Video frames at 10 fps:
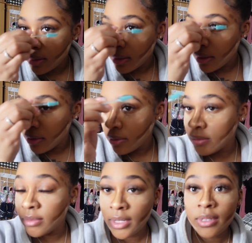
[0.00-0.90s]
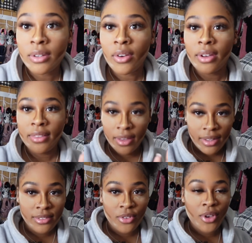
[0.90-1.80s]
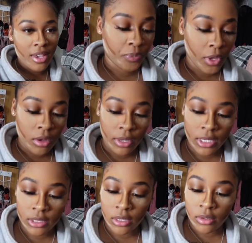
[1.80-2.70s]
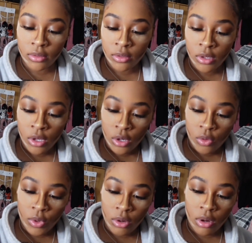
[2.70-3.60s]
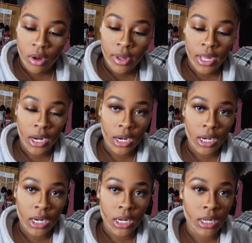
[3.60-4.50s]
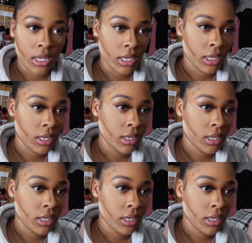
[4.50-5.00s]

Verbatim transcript: They don't look all that, okay? Okay, so we're going to go ahead and